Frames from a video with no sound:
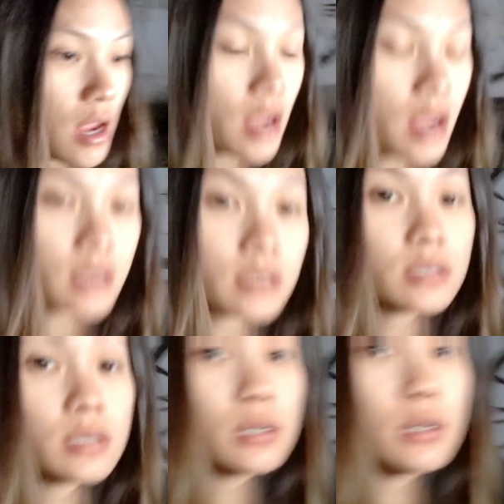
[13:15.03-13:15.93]

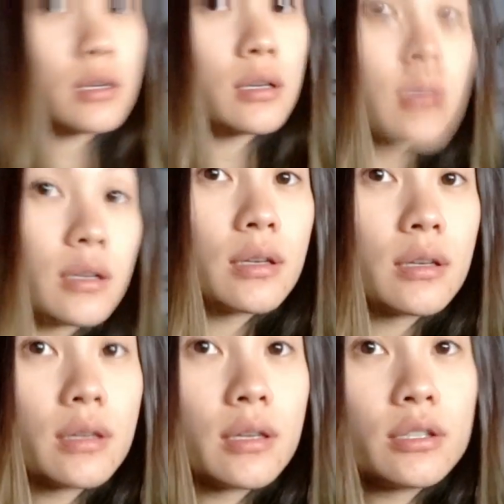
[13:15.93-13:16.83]
and
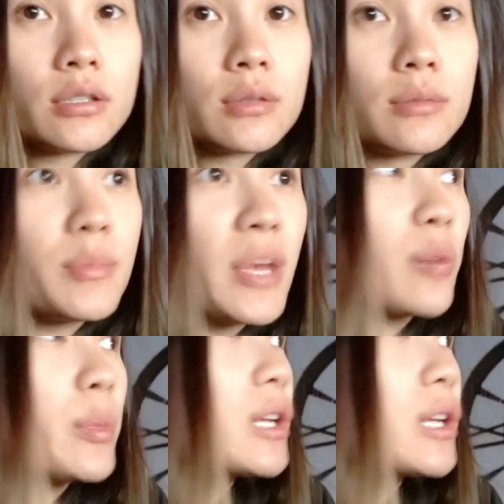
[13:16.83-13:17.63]
it better be